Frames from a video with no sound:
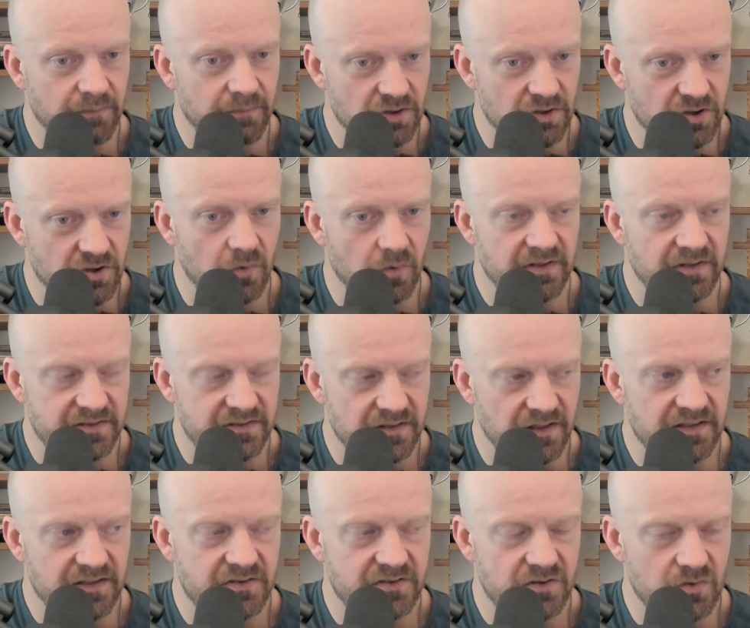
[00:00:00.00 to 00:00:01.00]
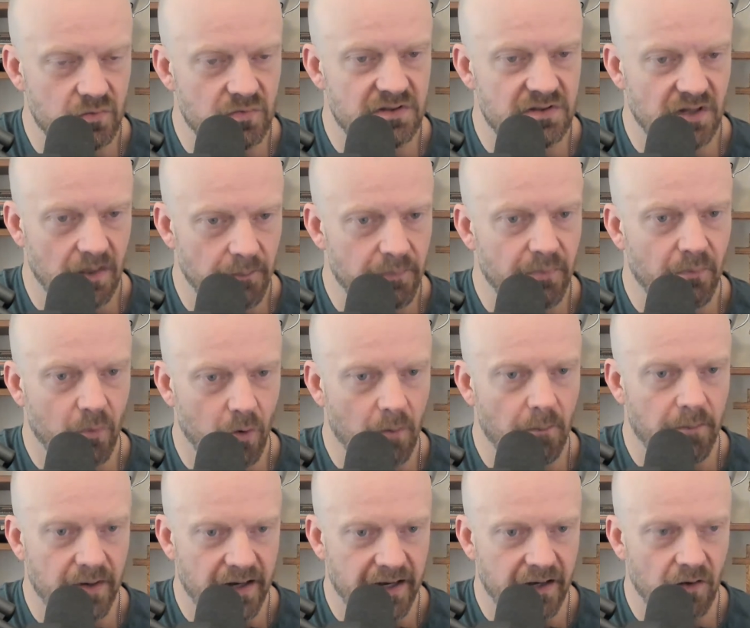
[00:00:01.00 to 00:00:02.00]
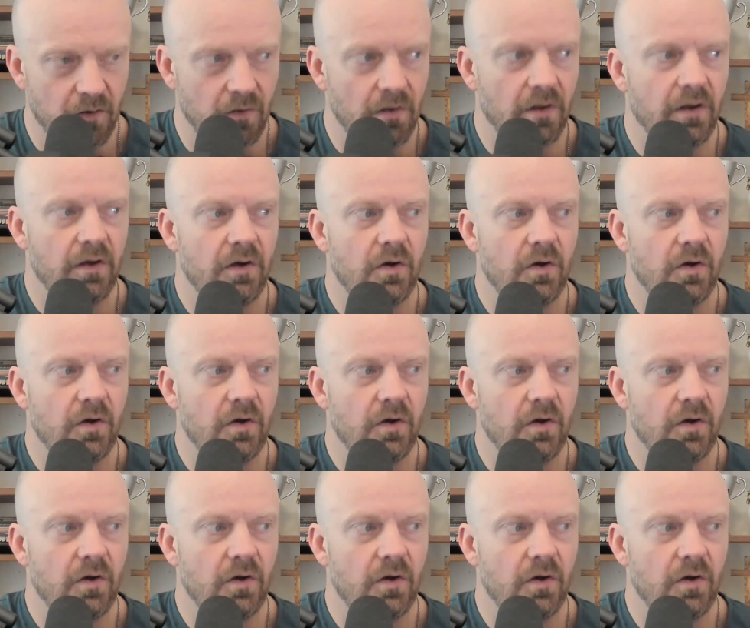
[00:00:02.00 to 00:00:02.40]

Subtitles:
been shown in studies to dump more bile